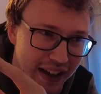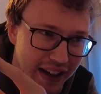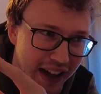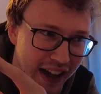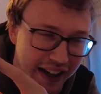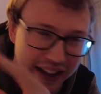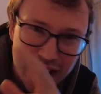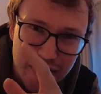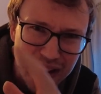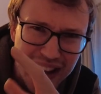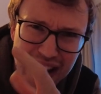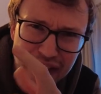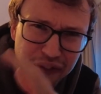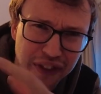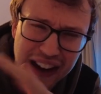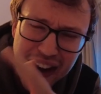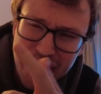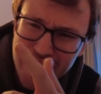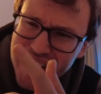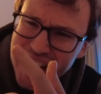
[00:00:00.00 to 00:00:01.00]
Like
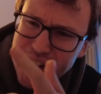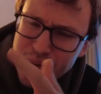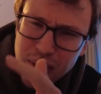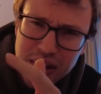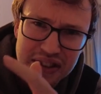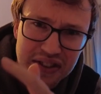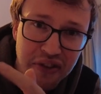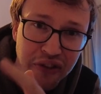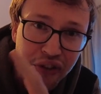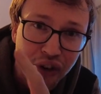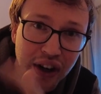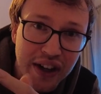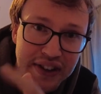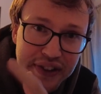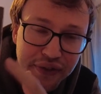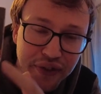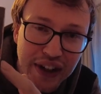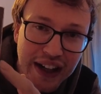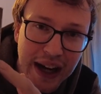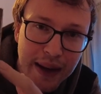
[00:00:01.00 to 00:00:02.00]
I think it was the
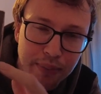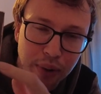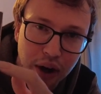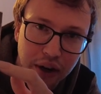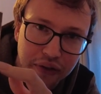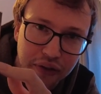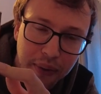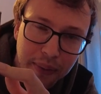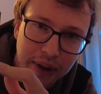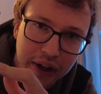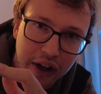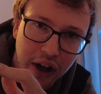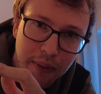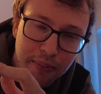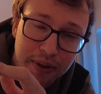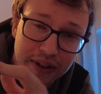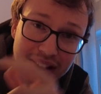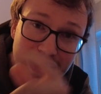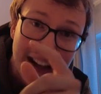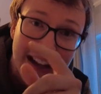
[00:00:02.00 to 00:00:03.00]
first thing I bought from the
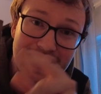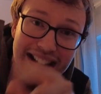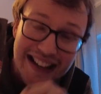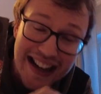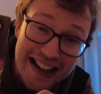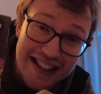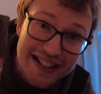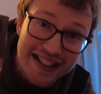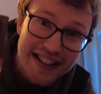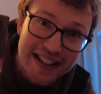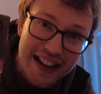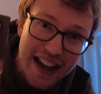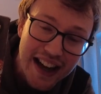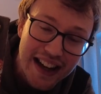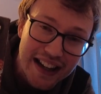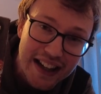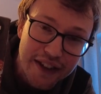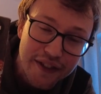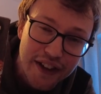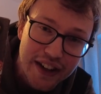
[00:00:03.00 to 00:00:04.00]
company. And yesterday
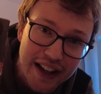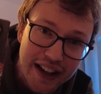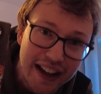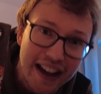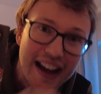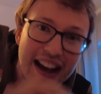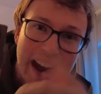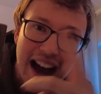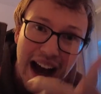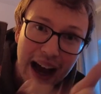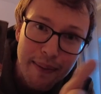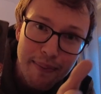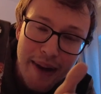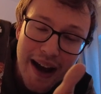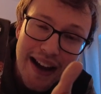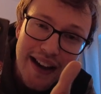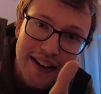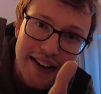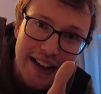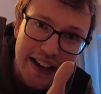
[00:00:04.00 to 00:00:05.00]
evening I
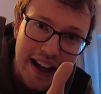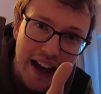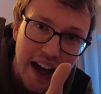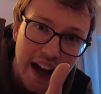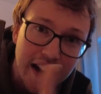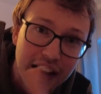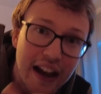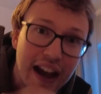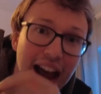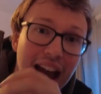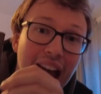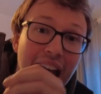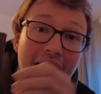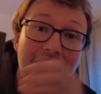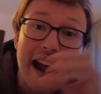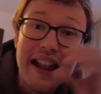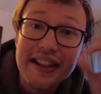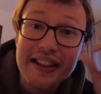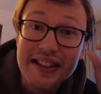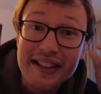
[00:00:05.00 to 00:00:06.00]
made it again.
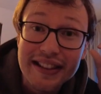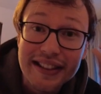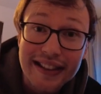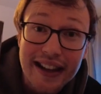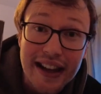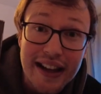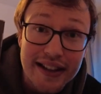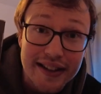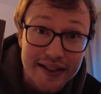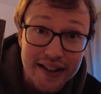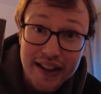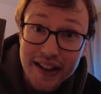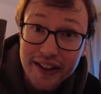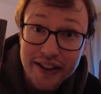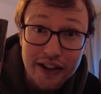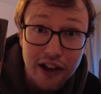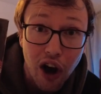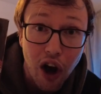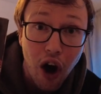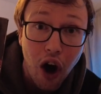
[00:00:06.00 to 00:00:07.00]
And this
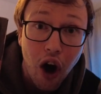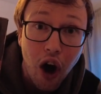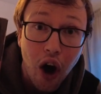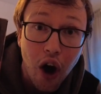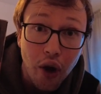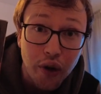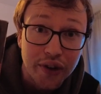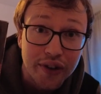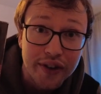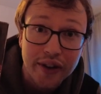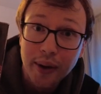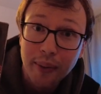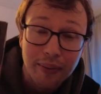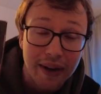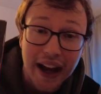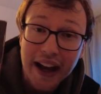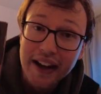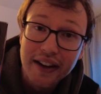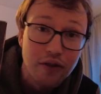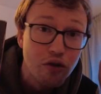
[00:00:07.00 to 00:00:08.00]
is awesome.
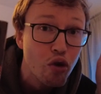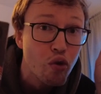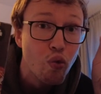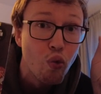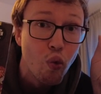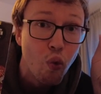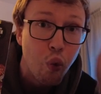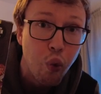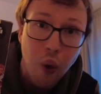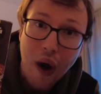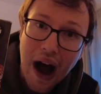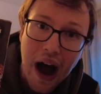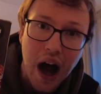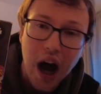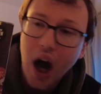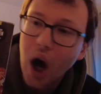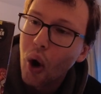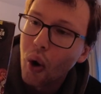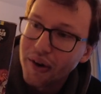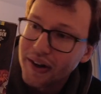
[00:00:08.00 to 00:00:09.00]
Like,
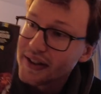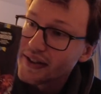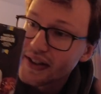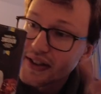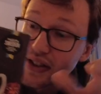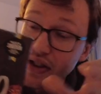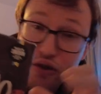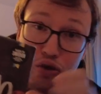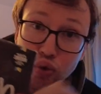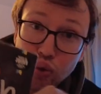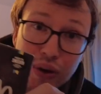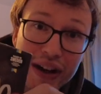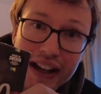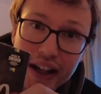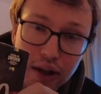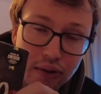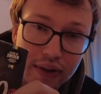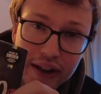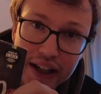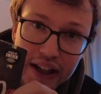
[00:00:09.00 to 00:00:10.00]
wow, this is
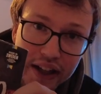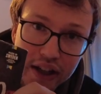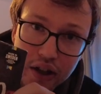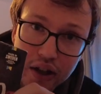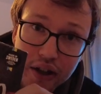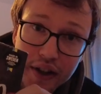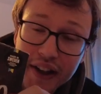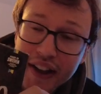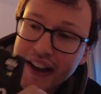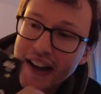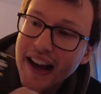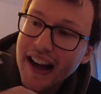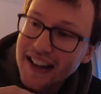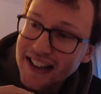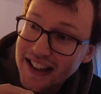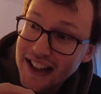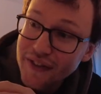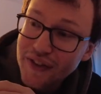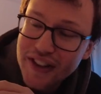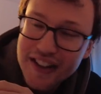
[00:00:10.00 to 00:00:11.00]
really, really good.
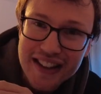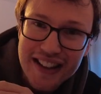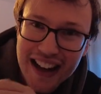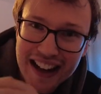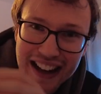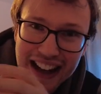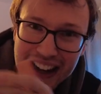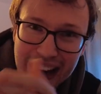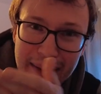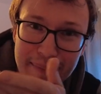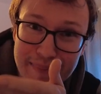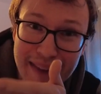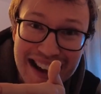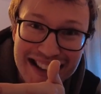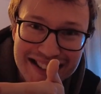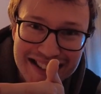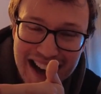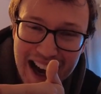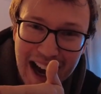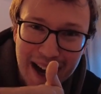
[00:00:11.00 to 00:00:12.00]
Even like I
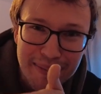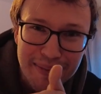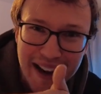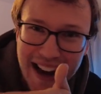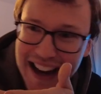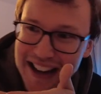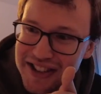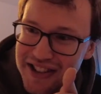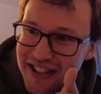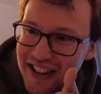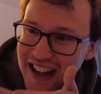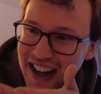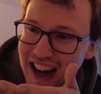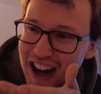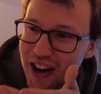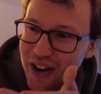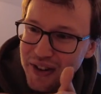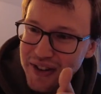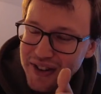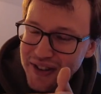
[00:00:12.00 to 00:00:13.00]
messed up actually
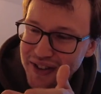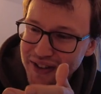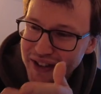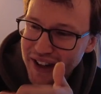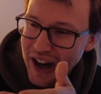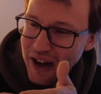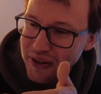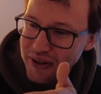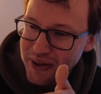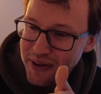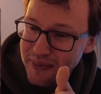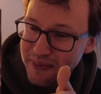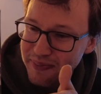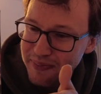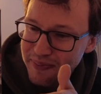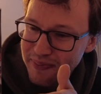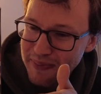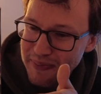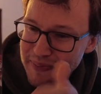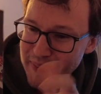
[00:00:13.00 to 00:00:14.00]
how to
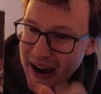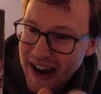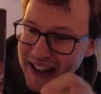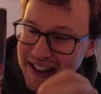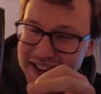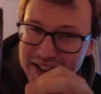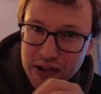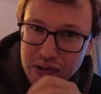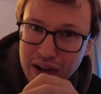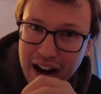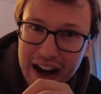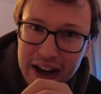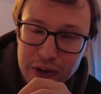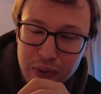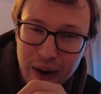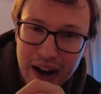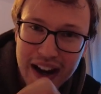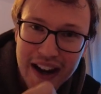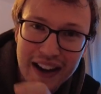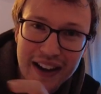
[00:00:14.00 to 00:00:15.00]
make it the right
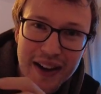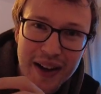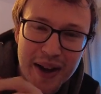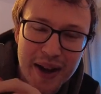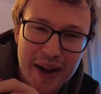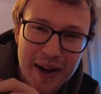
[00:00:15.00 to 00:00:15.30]
way.